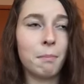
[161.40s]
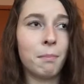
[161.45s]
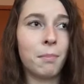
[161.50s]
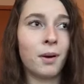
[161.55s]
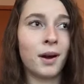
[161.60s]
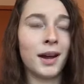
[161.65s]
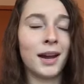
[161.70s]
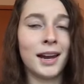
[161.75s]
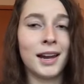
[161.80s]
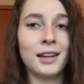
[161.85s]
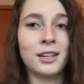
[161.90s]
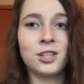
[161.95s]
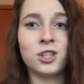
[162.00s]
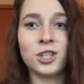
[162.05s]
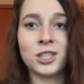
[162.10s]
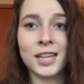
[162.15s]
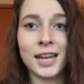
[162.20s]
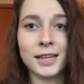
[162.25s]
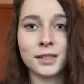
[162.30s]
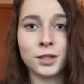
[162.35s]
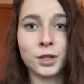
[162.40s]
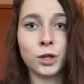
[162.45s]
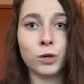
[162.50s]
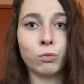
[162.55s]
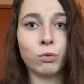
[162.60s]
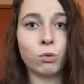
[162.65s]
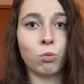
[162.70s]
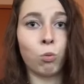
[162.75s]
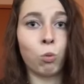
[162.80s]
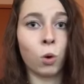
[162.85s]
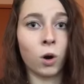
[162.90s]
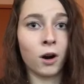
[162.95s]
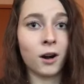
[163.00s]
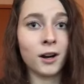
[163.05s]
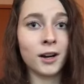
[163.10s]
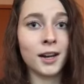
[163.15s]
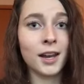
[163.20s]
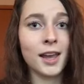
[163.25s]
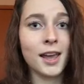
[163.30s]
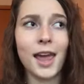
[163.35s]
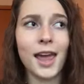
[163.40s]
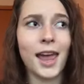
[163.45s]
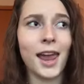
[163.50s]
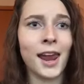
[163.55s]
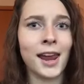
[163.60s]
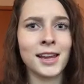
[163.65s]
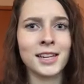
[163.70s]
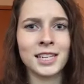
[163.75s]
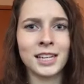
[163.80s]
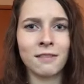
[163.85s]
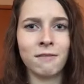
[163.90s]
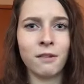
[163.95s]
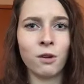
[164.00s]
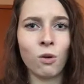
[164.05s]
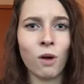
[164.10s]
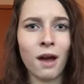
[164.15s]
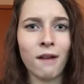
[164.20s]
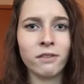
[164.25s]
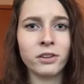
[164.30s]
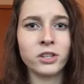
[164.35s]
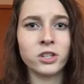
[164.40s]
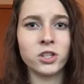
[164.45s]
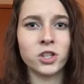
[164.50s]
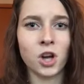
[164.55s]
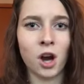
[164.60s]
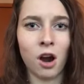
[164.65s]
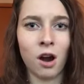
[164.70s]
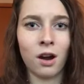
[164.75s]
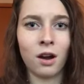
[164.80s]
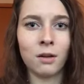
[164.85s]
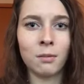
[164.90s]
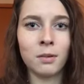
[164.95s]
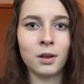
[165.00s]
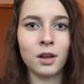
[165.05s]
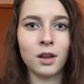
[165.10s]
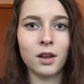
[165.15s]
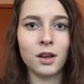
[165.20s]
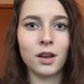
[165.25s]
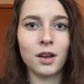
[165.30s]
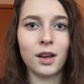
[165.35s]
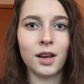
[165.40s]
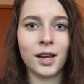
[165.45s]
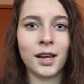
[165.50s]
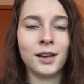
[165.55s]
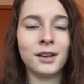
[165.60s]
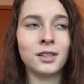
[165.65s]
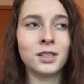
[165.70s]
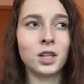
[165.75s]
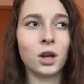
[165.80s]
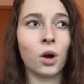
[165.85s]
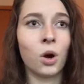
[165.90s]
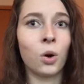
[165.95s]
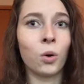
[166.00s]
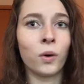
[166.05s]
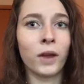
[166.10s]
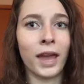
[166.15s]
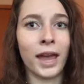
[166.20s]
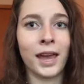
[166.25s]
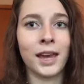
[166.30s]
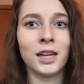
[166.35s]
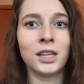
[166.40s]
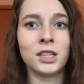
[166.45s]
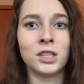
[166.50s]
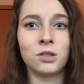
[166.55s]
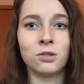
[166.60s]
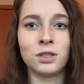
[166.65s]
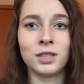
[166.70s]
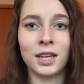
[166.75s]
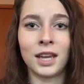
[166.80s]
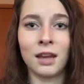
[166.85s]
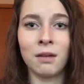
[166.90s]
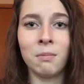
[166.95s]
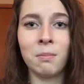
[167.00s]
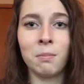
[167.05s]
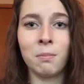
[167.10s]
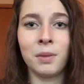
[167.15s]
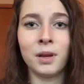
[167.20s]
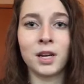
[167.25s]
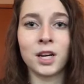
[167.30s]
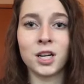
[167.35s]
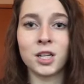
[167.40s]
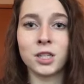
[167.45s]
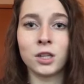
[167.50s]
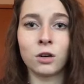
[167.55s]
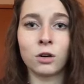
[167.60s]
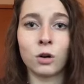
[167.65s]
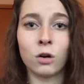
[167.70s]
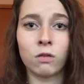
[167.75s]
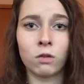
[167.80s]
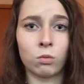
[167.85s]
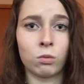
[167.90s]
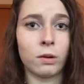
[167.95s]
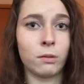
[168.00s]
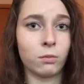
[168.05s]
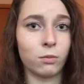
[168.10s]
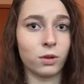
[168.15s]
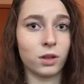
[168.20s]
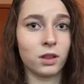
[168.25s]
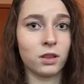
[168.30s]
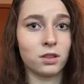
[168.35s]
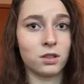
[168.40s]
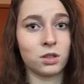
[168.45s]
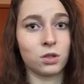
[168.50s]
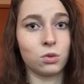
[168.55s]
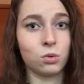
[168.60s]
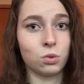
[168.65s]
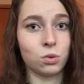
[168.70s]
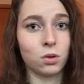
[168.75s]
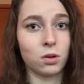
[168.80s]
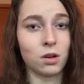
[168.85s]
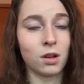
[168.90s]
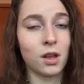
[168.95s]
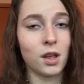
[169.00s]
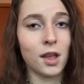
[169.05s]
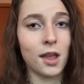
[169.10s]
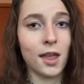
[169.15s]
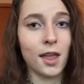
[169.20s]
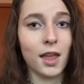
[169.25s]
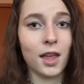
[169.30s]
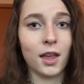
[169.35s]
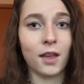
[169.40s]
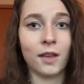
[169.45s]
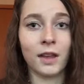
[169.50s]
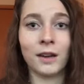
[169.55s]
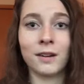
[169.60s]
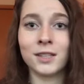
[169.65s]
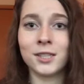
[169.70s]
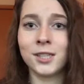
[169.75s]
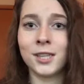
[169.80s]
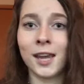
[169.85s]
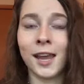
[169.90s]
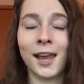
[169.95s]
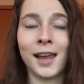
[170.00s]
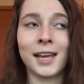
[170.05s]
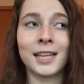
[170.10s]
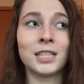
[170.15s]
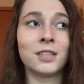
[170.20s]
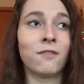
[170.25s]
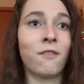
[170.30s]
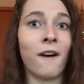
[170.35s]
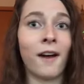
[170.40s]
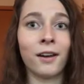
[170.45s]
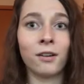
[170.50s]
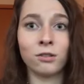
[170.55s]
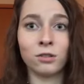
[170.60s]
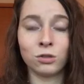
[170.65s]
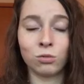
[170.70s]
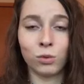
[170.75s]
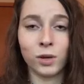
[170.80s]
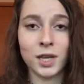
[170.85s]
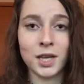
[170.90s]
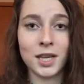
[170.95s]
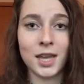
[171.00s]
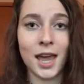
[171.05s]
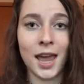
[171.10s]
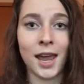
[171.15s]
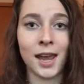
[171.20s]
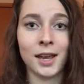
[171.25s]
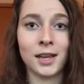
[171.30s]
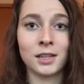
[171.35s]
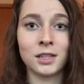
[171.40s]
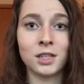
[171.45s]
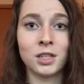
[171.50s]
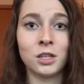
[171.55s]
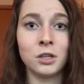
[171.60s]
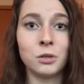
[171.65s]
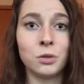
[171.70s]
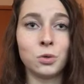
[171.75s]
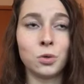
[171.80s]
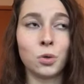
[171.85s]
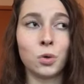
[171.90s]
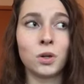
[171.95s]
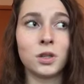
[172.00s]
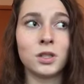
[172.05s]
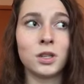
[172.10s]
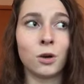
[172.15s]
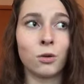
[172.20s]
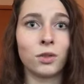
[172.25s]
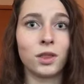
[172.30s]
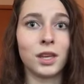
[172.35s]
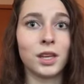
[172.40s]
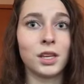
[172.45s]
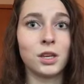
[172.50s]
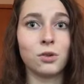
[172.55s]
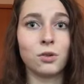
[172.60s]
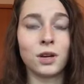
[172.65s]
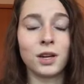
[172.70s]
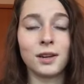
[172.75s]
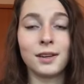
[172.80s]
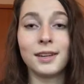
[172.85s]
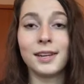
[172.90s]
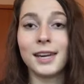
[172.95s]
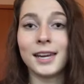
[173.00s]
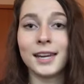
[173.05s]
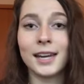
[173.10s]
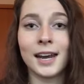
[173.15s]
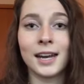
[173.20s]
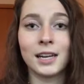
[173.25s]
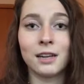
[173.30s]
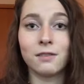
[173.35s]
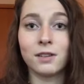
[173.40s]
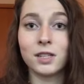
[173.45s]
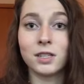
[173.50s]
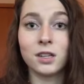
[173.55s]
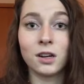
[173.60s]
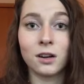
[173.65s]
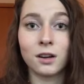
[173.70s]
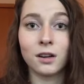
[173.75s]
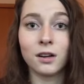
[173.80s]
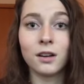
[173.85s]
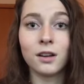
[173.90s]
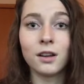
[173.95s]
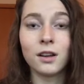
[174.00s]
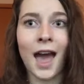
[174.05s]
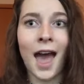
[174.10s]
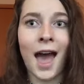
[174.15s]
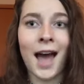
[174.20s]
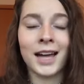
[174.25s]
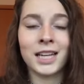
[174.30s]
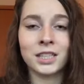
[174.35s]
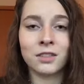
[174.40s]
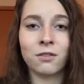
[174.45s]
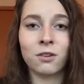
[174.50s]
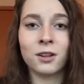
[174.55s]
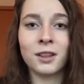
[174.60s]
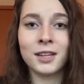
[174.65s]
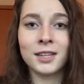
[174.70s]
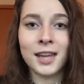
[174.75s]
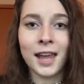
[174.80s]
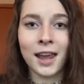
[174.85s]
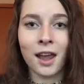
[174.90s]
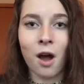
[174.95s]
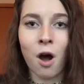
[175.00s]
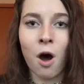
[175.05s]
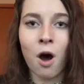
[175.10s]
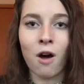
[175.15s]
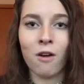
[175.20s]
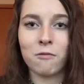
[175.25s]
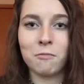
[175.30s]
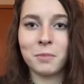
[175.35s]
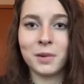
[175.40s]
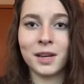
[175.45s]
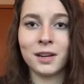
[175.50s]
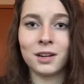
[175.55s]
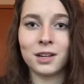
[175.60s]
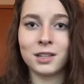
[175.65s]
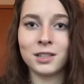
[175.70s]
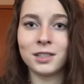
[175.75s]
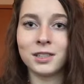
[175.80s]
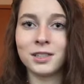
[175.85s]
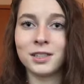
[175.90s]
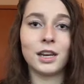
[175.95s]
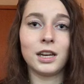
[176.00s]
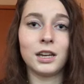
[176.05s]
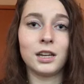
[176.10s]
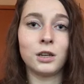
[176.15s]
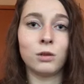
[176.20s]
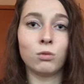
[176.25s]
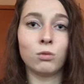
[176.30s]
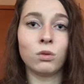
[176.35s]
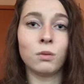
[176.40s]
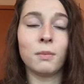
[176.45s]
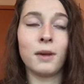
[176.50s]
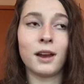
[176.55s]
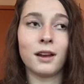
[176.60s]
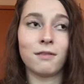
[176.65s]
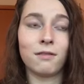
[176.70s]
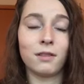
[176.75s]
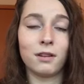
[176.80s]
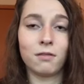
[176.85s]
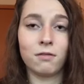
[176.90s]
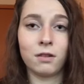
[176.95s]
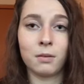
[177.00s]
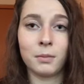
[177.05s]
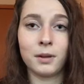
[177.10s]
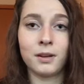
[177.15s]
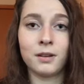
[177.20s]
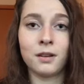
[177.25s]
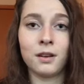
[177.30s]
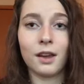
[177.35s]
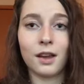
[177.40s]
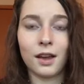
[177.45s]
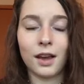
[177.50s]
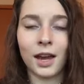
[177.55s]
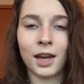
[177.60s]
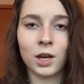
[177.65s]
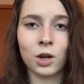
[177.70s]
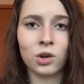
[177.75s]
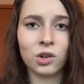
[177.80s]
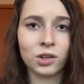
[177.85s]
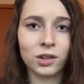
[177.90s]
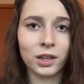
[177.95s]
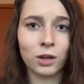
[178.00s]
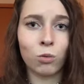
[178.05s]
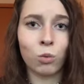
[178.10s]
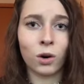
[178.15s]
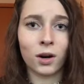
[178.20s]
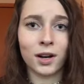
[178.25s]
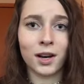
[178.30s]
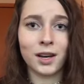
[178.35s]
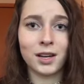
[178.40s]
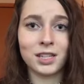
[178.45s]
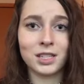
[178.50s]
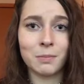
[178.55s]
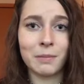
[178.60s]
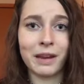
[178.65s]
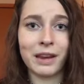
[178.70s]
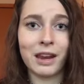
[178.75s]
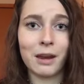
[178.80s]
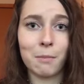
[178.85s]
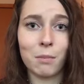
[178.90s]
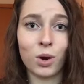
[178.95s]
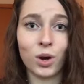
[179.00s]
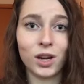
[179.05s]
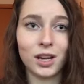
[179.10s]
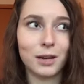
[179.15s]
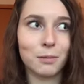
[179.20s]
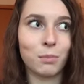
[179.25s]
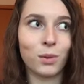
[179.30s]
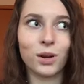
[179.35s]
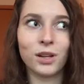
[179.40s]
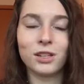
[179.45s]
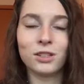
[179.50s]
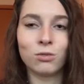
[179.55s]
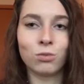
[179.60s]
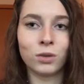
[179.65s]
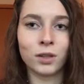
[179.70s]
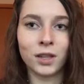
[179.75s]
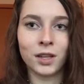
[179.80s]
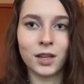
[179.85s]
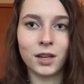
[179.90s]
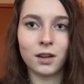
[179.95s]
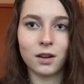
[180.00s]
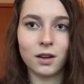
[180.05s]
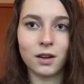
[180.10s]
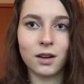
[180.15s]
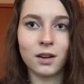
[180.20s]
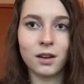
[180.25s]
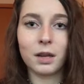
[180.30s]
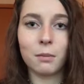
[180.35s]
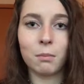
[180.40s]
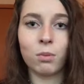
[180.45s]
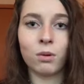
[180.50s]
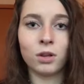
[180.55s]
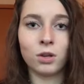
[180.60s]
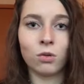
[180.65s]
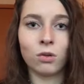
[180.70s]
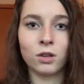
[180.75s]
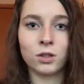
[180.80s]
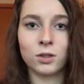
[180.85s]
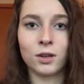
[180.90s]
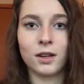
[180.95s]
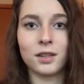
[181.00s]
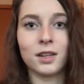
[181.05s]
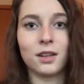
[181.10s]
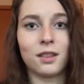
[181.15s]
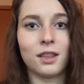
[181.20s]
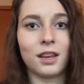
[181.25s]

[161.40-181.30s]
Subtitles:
but it just has to do with work. And if you have a job, it is okay to skip because you're overwhelmed with school. Like, let's say it's finals week and you don't think you can get any of it done. Ask for the day off because you will benefit from it. I know like working is making money and money is really good, but you also have to